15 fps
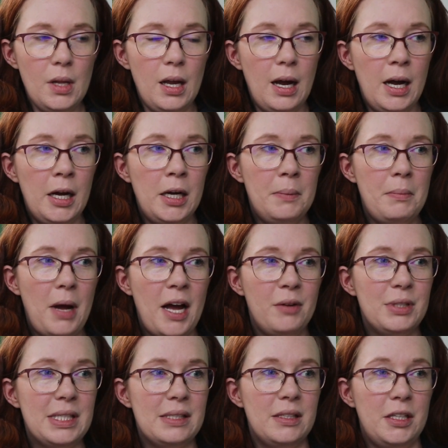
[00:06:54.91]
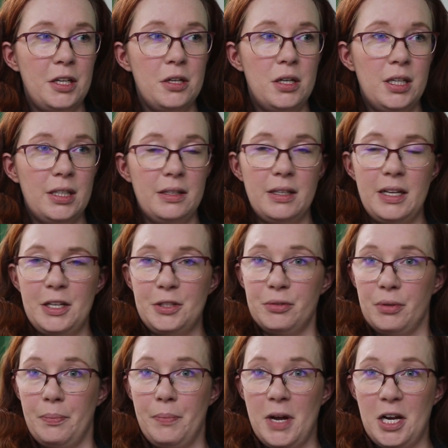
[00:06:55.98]
I was knitting on, and then I had to
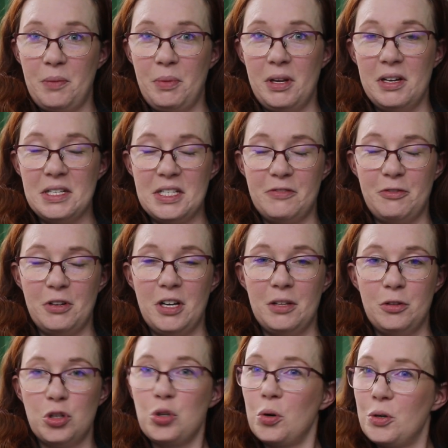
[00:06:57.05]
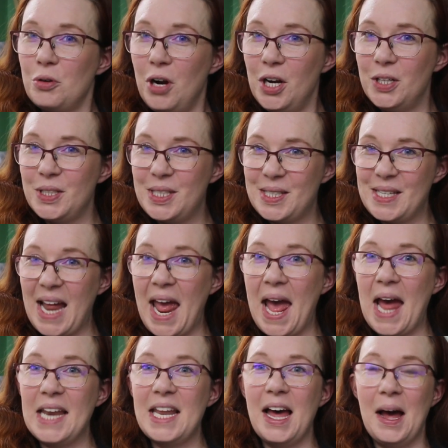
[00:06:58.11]
rip back because I forgot the short rows.
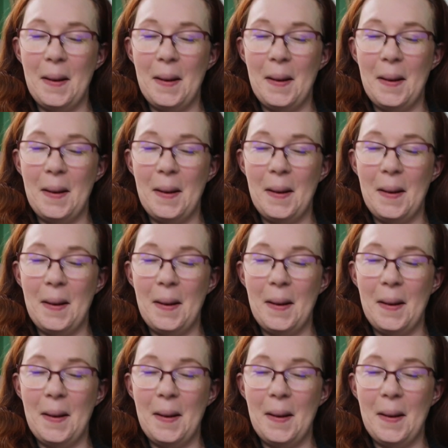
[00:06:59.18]
And